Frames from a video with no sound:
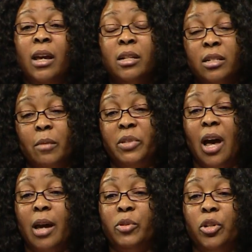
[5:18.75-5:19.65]

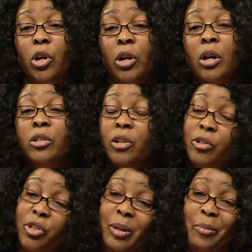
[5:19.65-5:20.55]
sometimes your
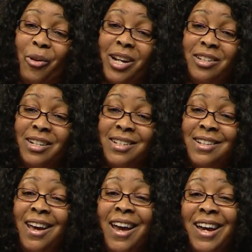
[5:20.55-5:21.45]
social
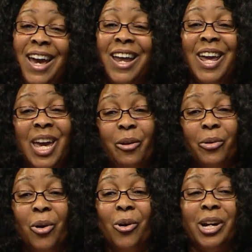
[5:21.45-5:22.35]
impressions can
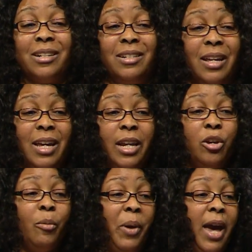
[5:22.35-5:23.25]
equal or exceed
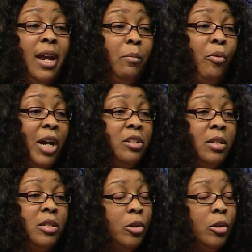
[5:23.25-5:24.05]
your paid impressions.